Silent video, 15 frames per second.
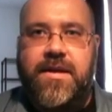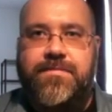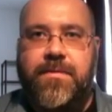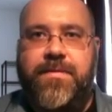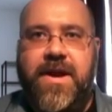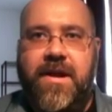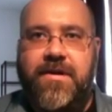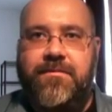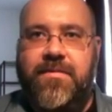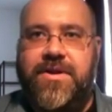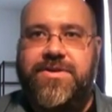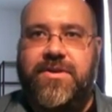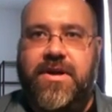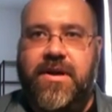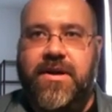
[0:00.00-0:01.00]
I had prepared a
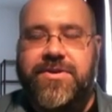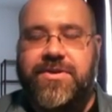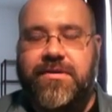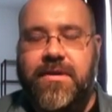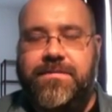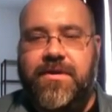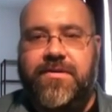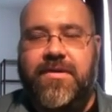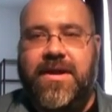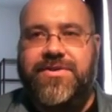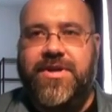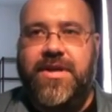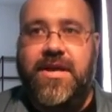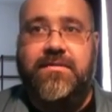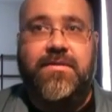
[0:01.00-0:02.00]
much longer script
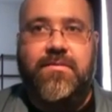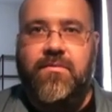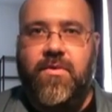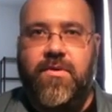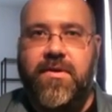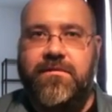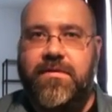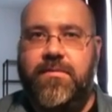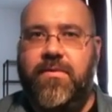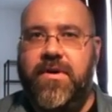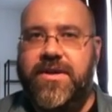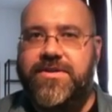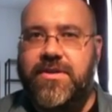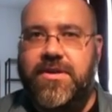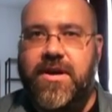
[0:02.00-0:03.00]
addressing even more of the
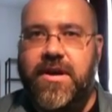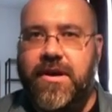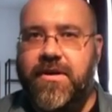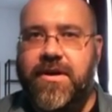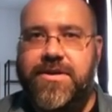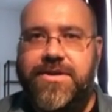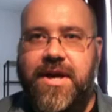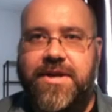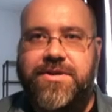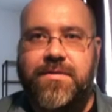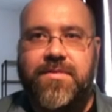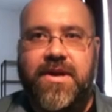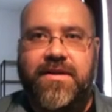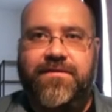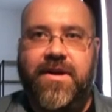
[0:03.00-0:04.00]
points along your
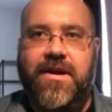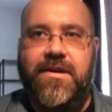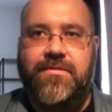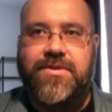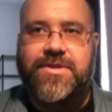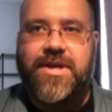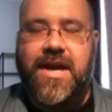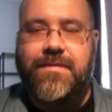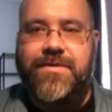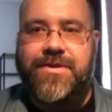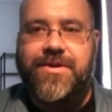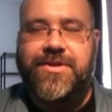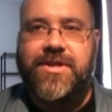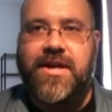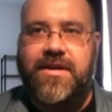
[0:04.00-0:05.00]
conjecture, but I figured it was
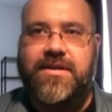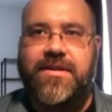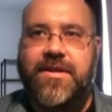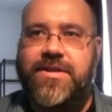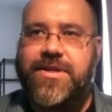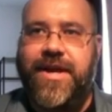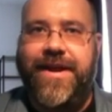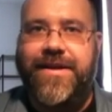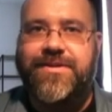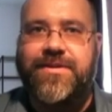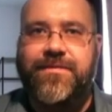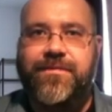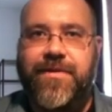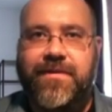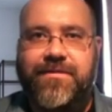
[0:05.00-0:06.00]
time to just cut to the
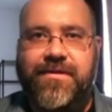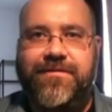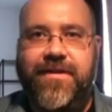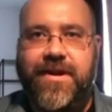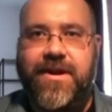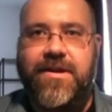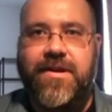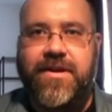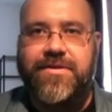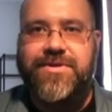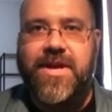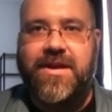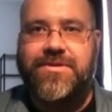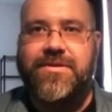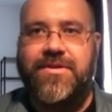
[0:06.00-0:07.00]
chase. If you figure your
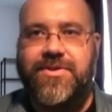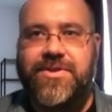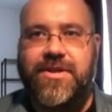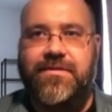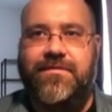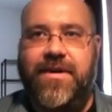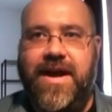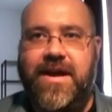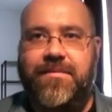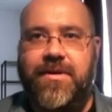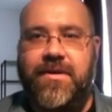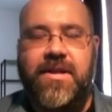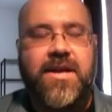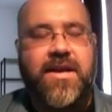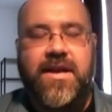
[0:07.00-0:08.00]
conjecture is still
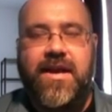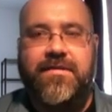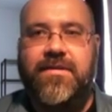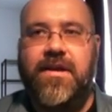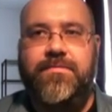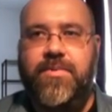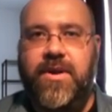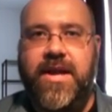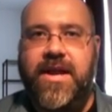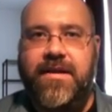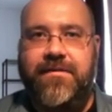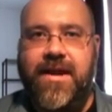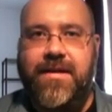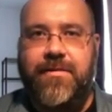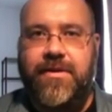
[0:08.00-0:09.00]
viable, I've got
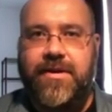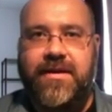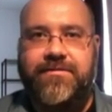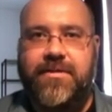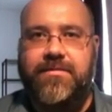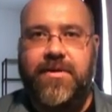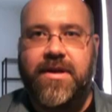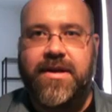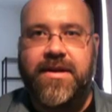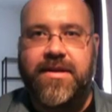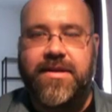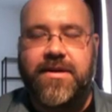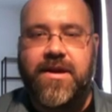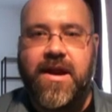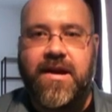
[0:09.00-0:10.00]
plenty of ammo left to plug
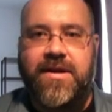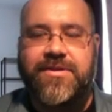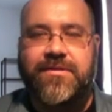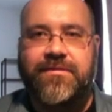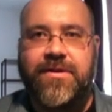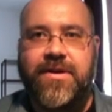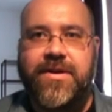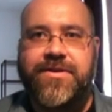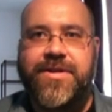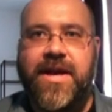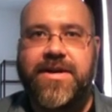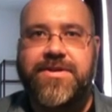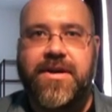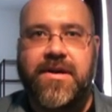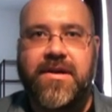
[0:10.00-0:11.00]
into the carcass of your
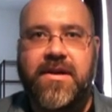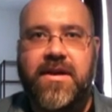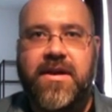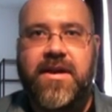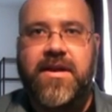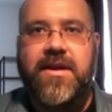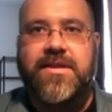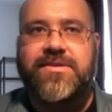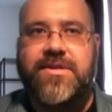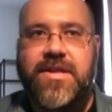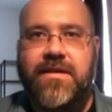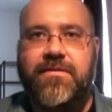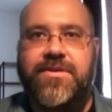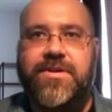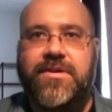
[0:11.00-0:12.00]
conjecture. It's
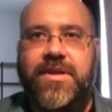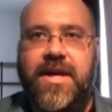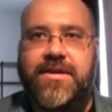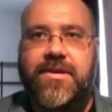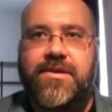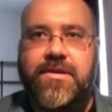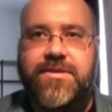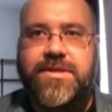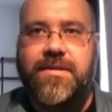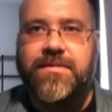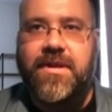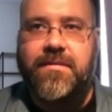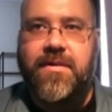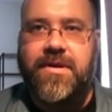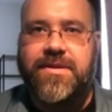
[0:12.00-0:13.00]
never too late to do
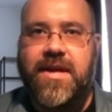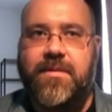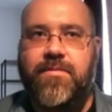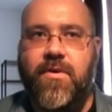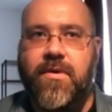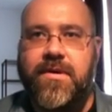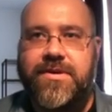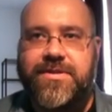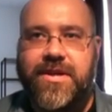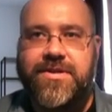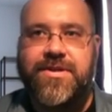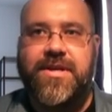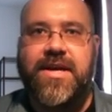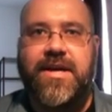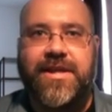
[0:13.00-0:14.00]
something about that poor
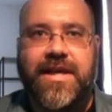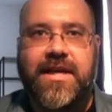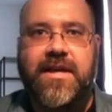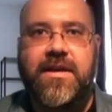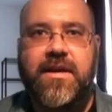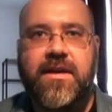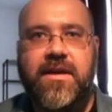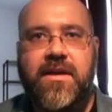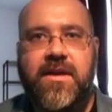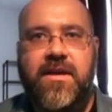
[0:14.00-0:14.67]
decision, Ali.